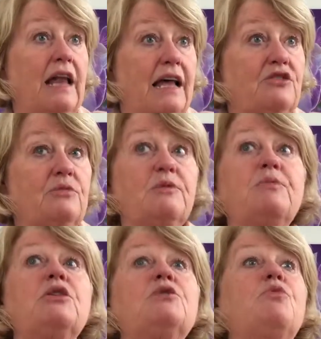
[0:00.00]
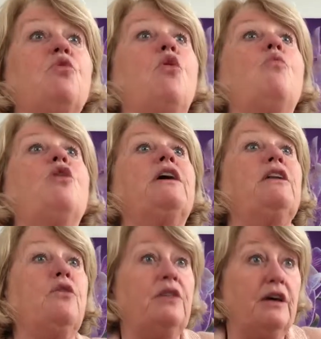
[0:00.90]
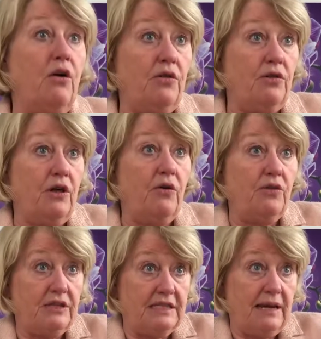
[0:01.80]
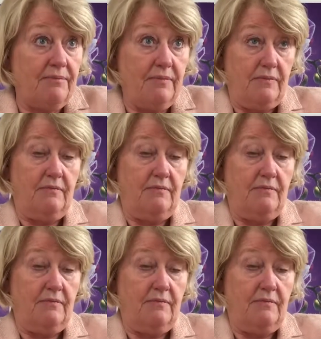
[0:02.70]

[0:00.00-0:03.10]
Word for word: classrooms because we're all working on the on, on the same